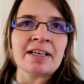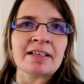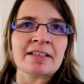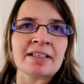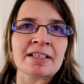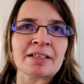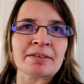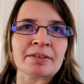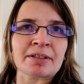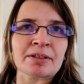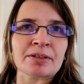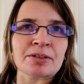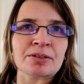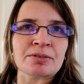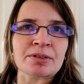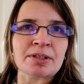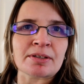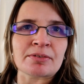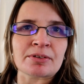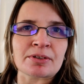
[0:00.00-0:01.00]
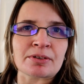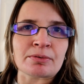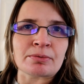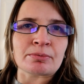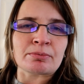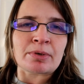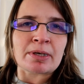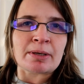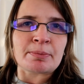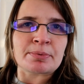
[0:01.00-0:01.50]
and then I'm going to drive to
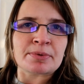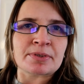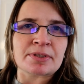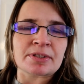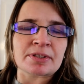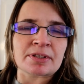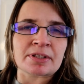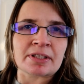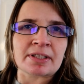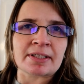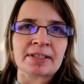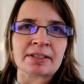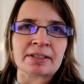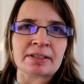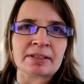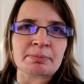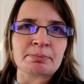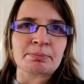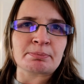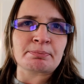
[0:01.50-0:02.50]
Webb's and